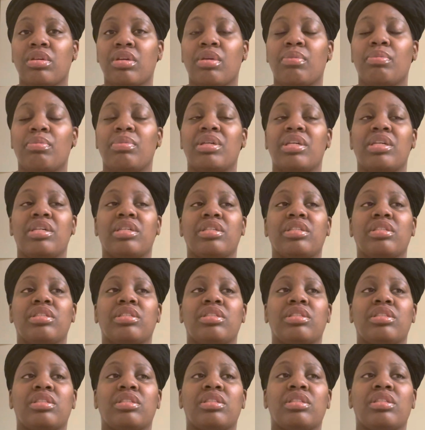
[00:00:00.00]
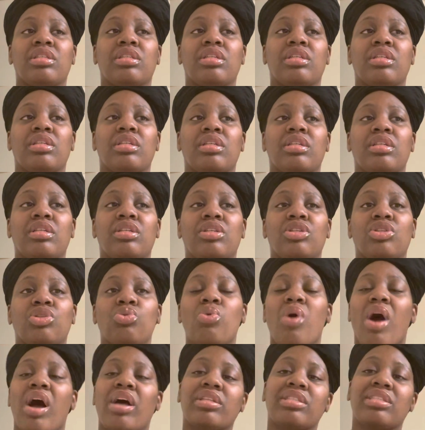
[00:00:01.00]
Because
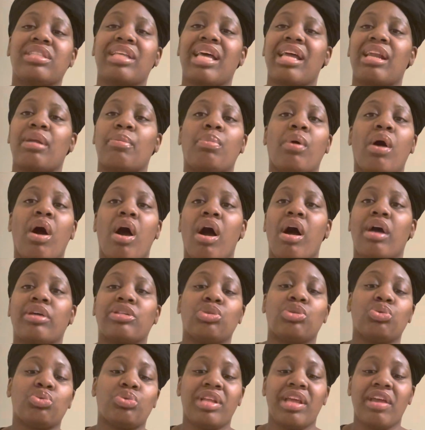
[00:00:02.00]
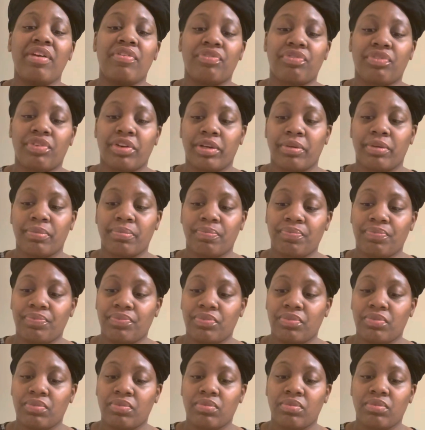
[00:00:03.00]
you are set apart. You different.
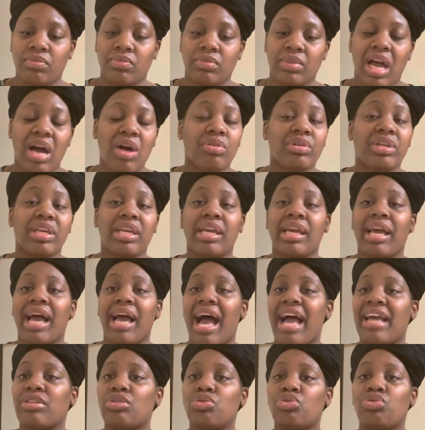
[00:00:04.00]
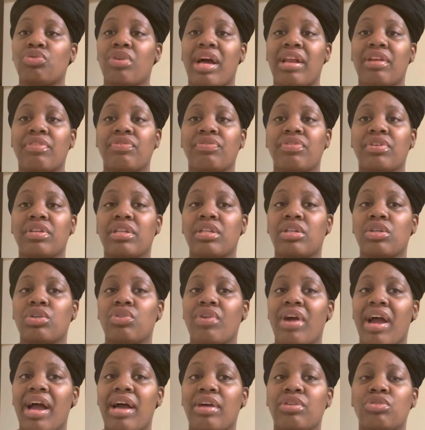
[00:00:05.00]
I don't care how you trying to fit in the
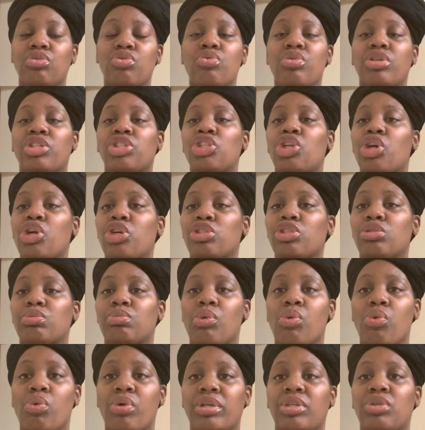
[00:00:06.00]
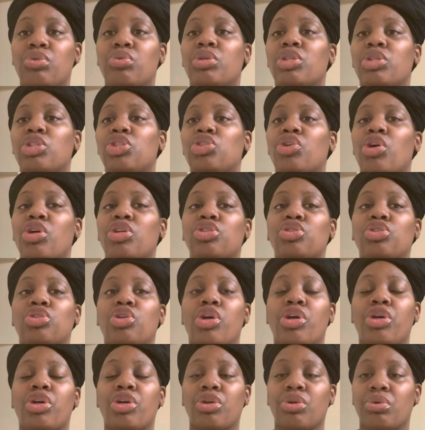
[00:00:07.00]
crowd. You a church boy. You a church
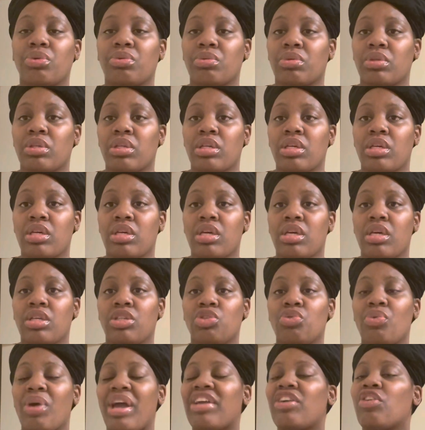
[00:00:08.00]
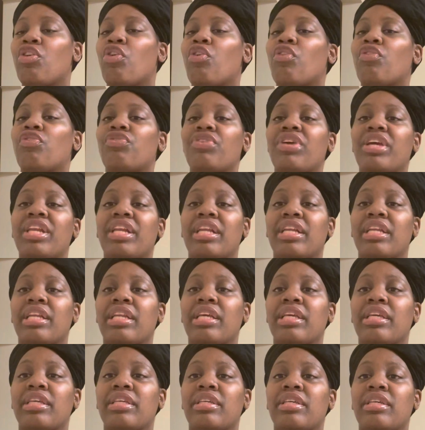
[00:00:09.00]
girl. You ain't going to fit in
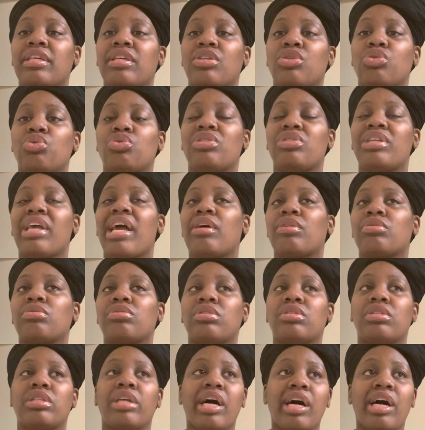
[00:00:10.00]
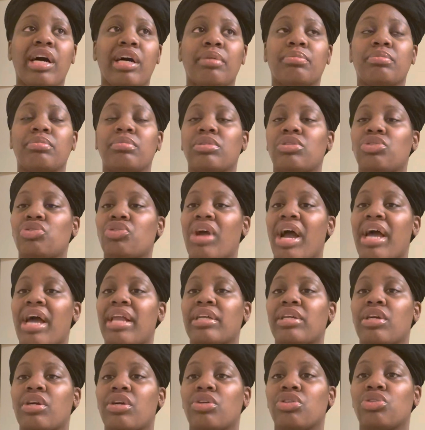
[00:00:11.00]
it. You sound dumb trying to
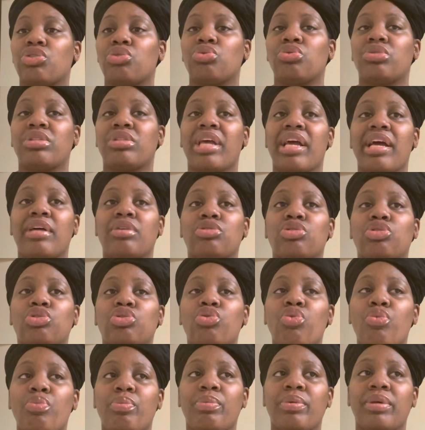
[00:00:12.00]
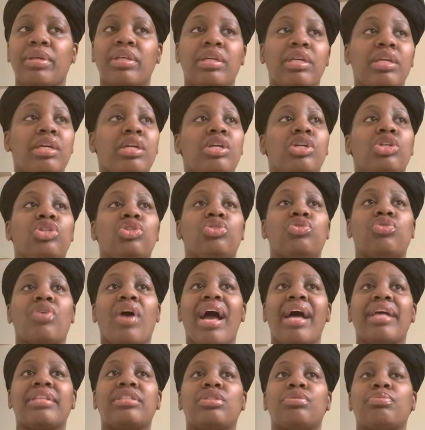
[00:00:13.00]
curse. You sound stupid
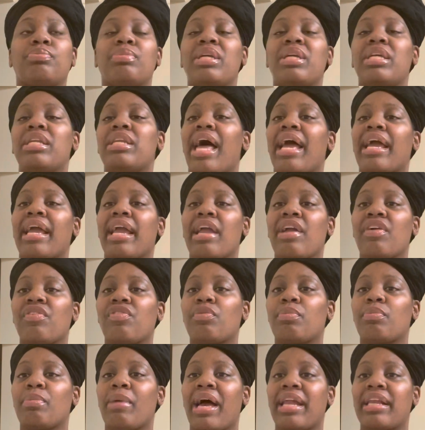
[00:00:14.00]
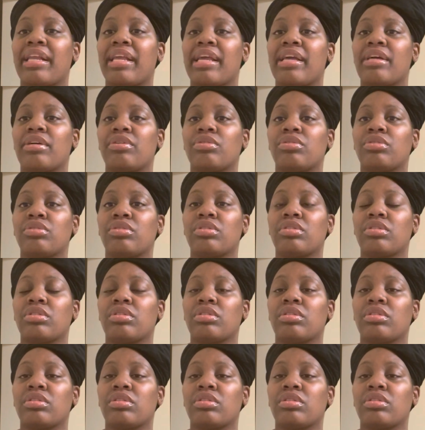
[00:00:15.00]
trying to be like everybody else.